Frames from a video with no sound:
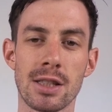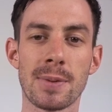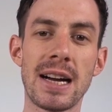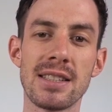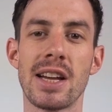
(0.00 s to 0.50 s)
What's up
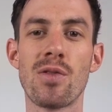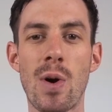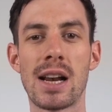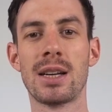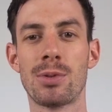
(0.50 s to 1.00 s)
guys and
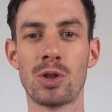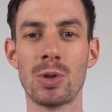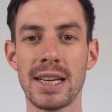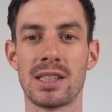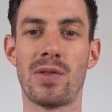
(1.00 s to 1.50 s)
welcome to
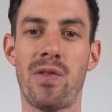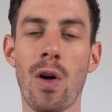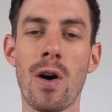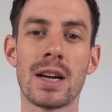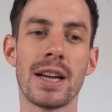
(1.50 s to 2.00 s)
today's
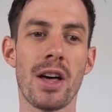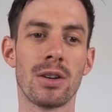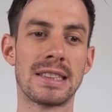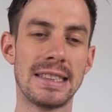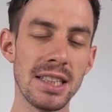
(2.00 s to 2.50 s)
vlog.
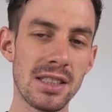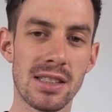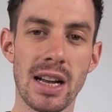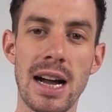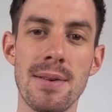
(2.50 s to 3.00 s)
Now this
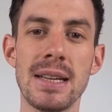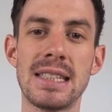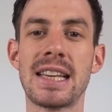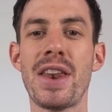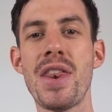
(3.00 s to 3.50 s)
time
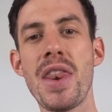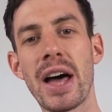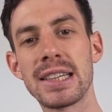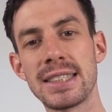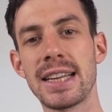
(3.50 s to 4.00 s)
it's
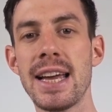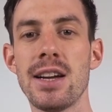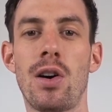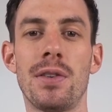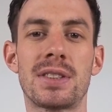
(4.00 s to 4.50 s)
another
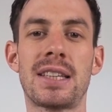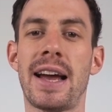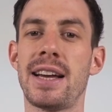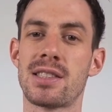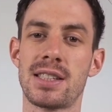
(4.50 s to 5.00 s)
day of
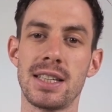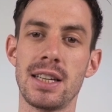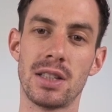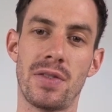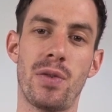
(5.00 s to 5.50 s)

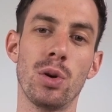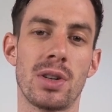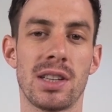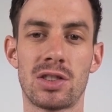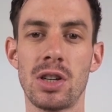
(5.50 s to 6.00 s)
testing the full
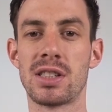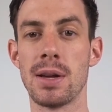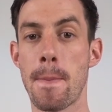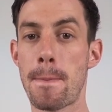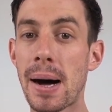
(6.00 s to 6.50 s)
thrust
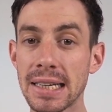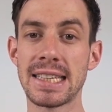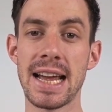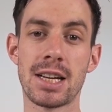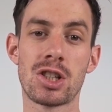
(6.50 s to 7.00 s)
system, but
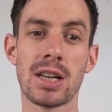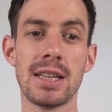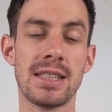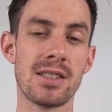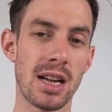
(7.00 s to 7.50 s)

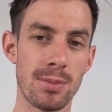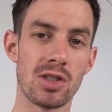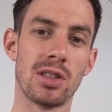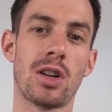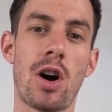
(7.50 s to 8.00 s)
actually this time it's
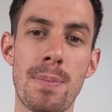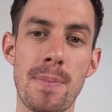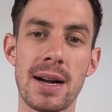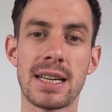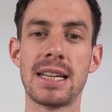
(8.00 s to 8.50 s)
not the hopper
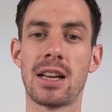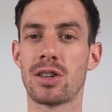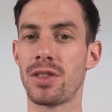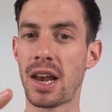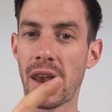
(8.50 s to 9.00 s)
bucking like
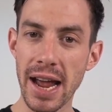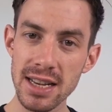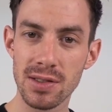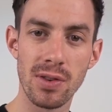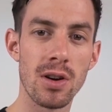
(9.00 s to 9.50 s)
on the
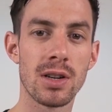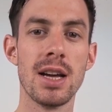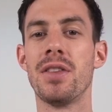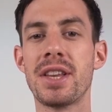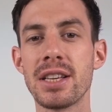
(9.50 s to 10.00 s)
last vlog.
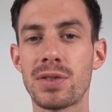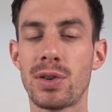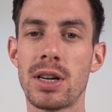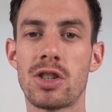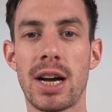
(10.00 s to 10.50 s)
On this
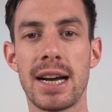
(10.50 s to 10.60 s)
footage